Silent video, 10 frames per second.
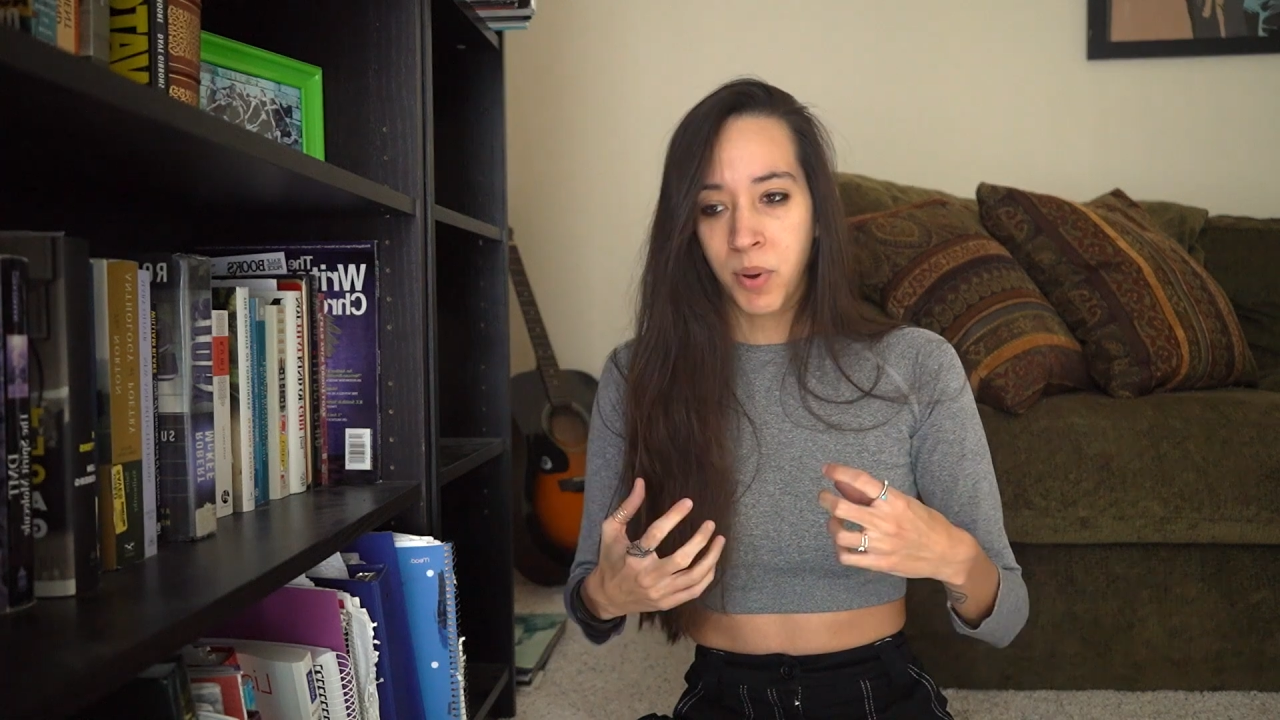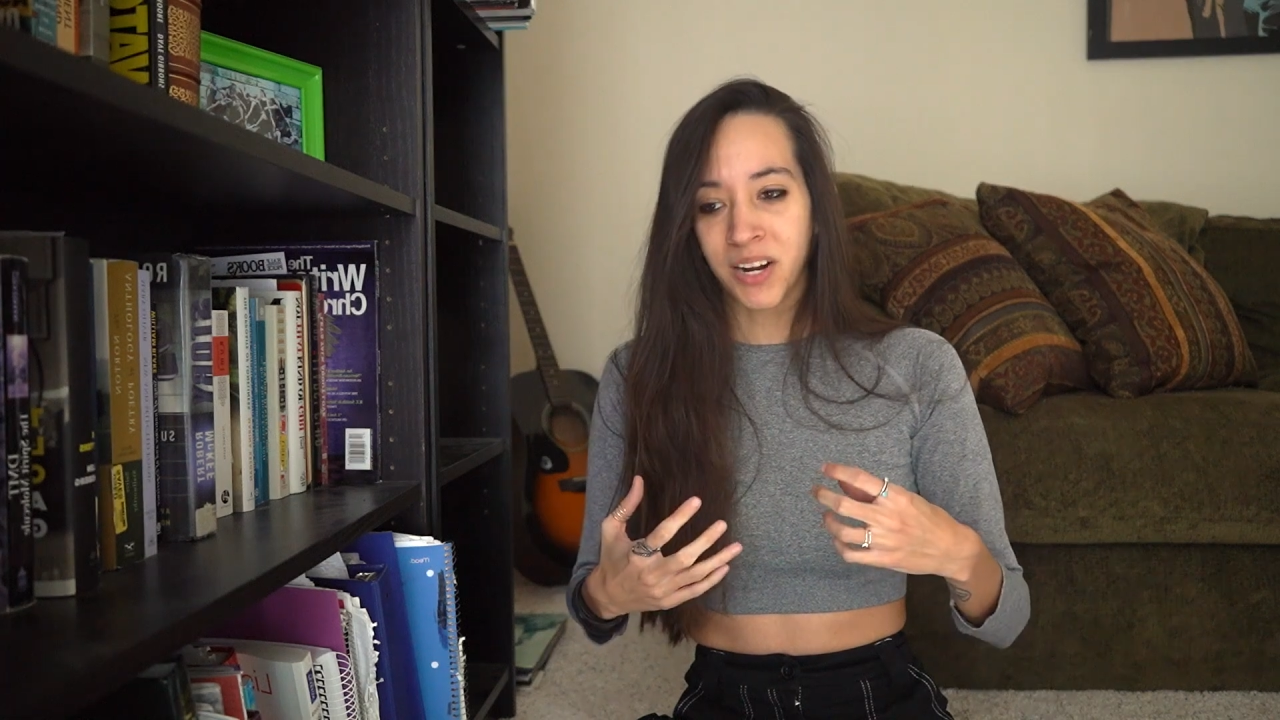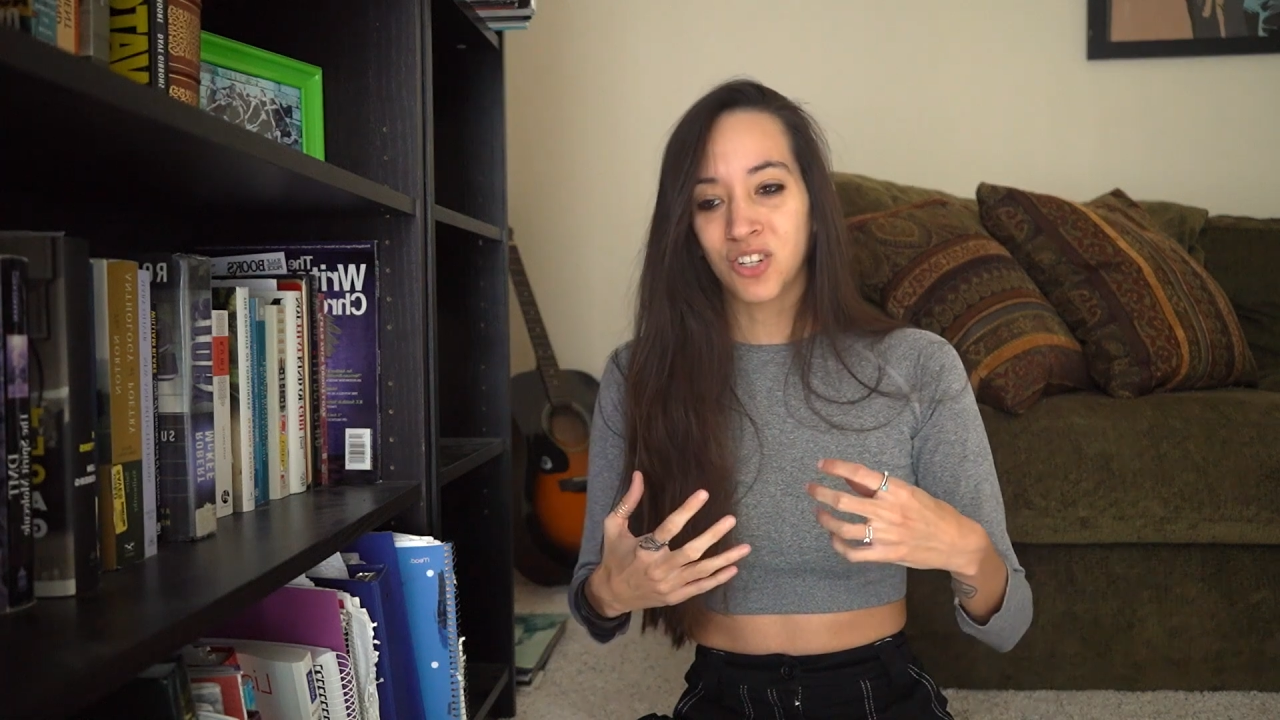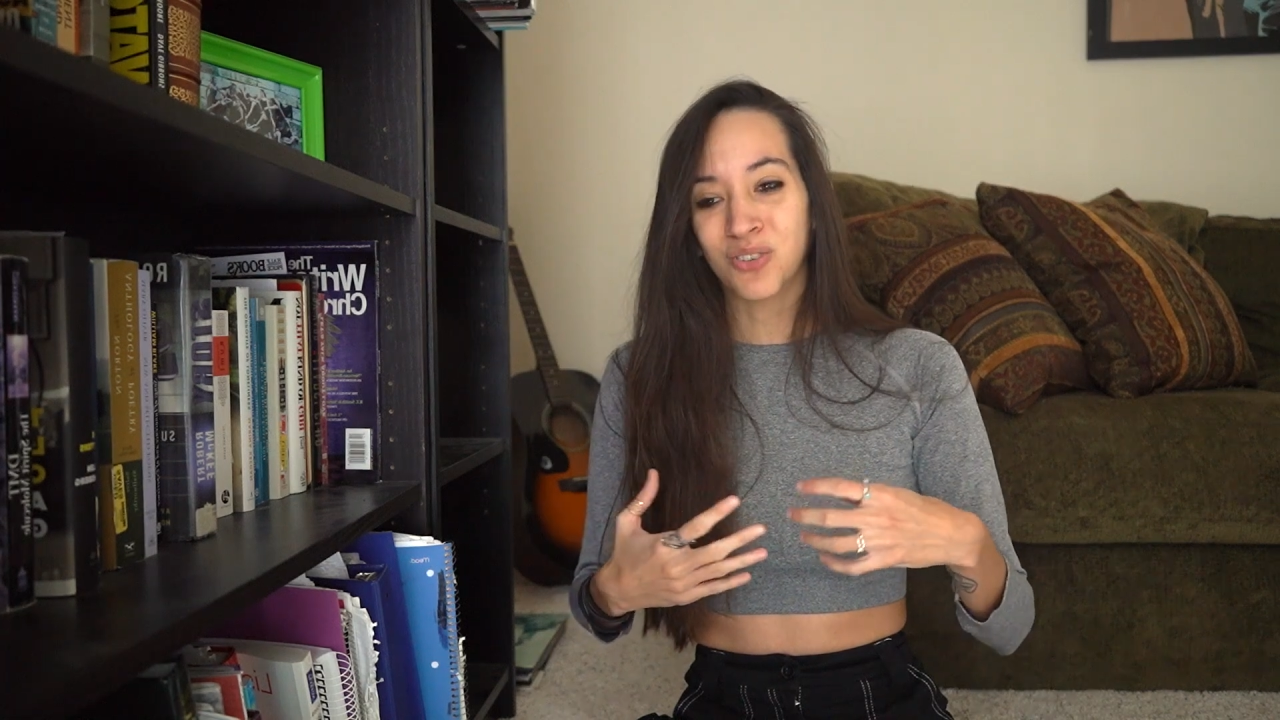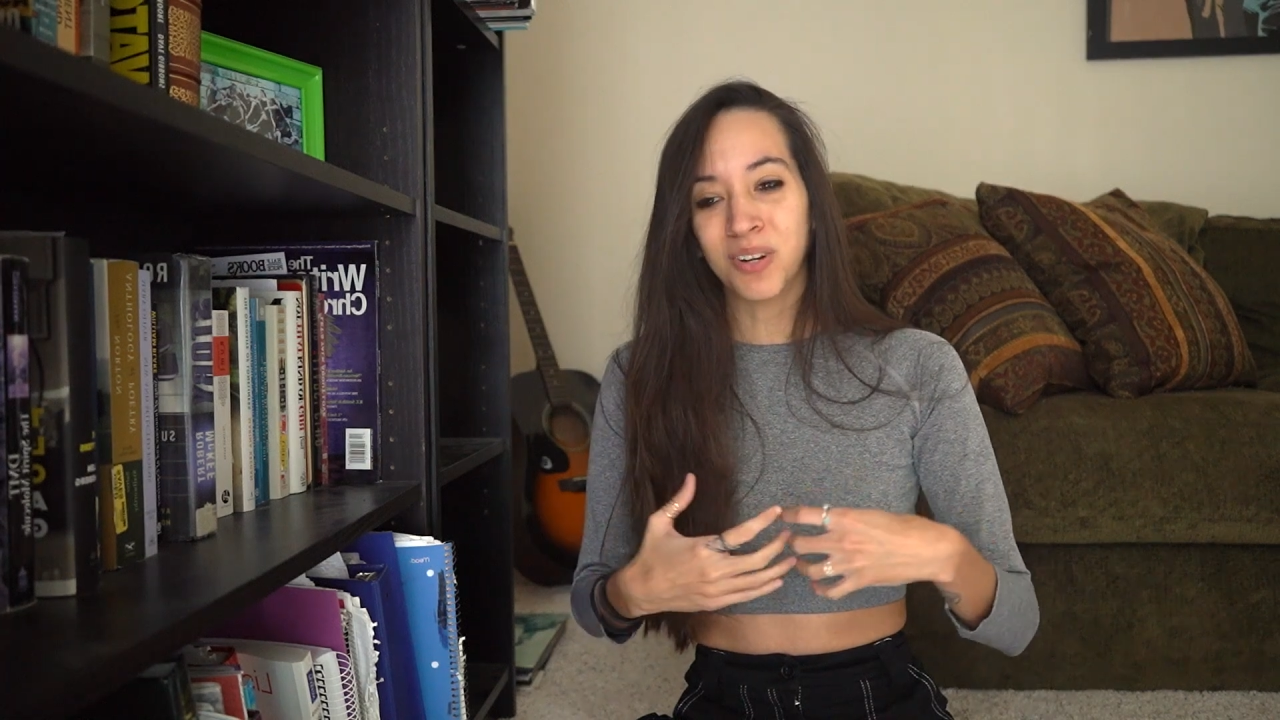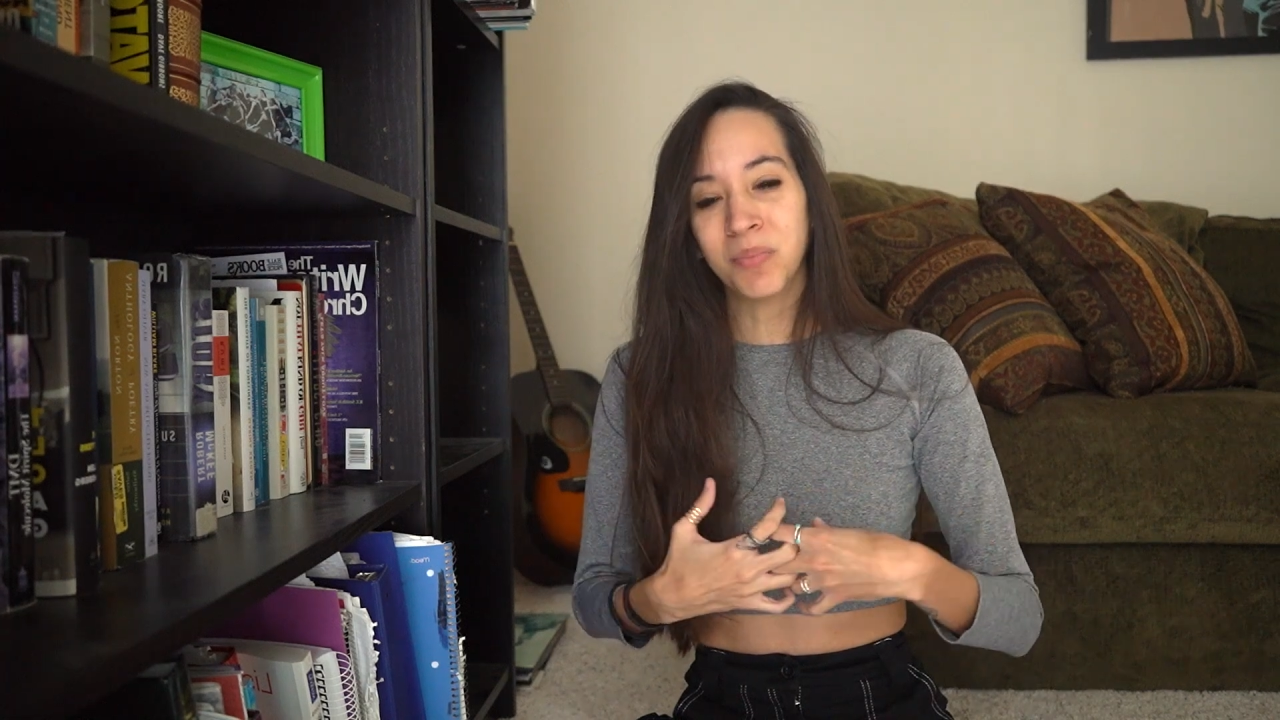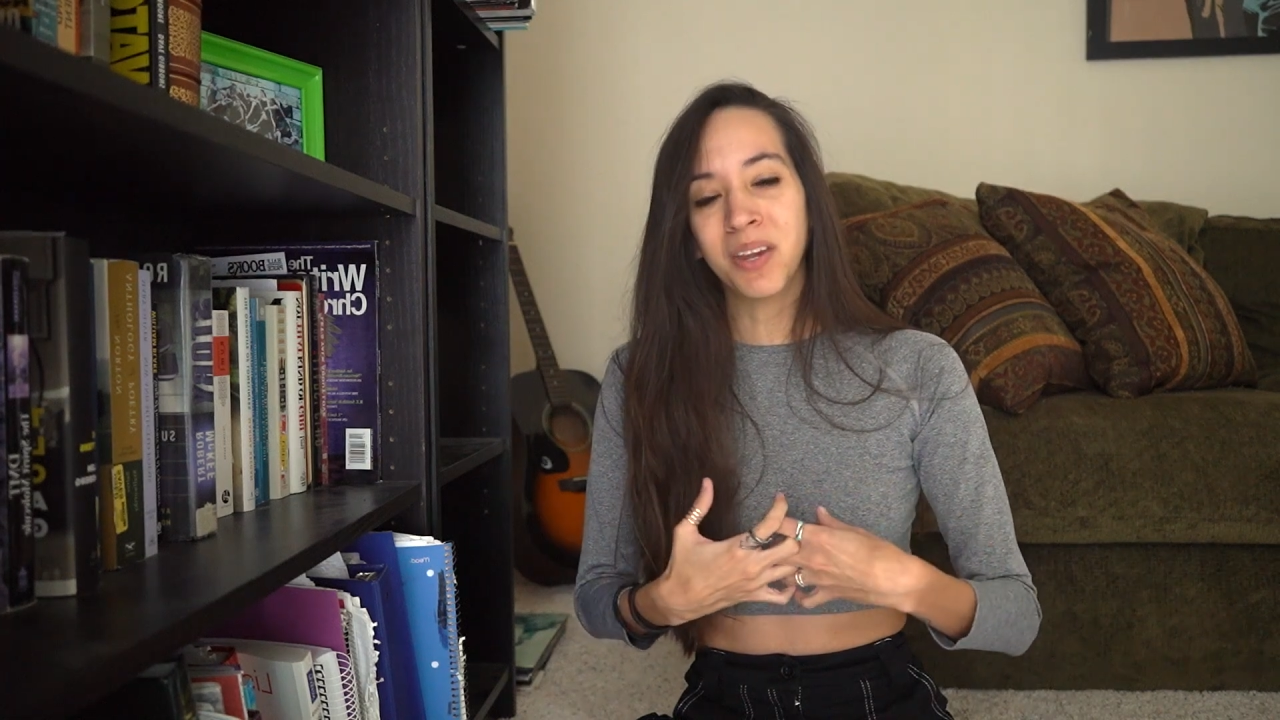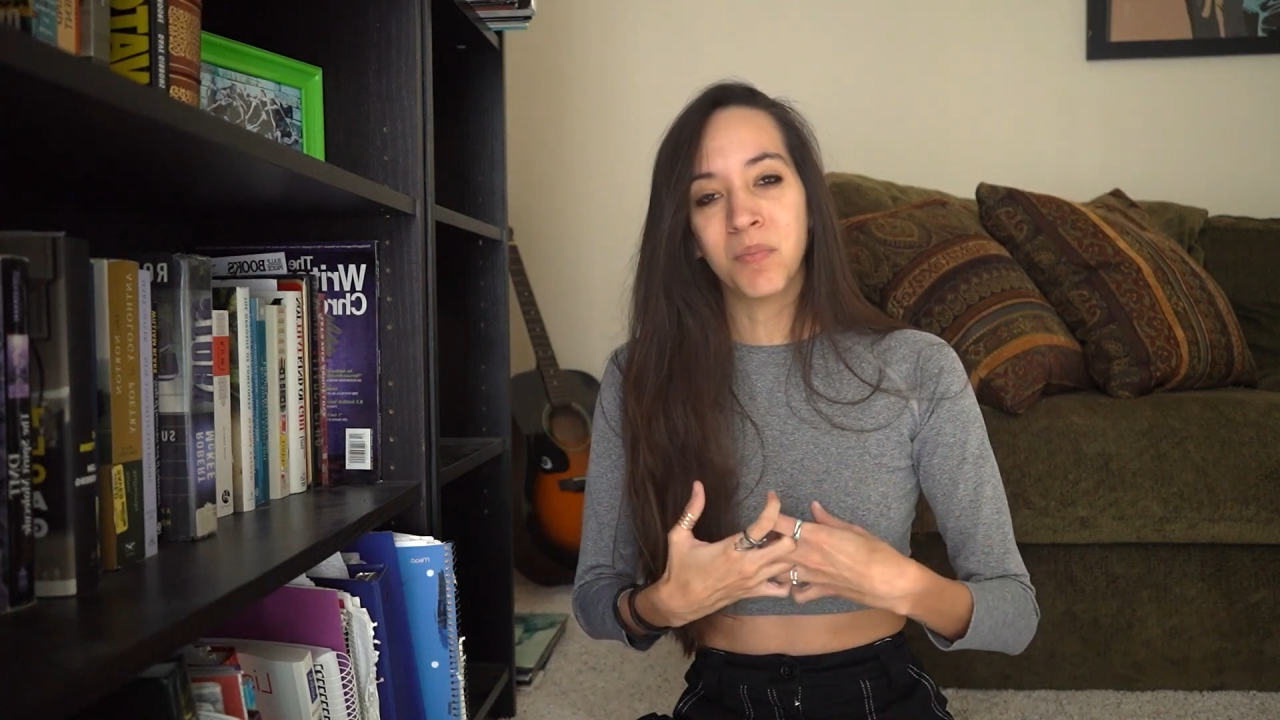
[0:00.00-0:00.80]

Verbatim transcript: But extremely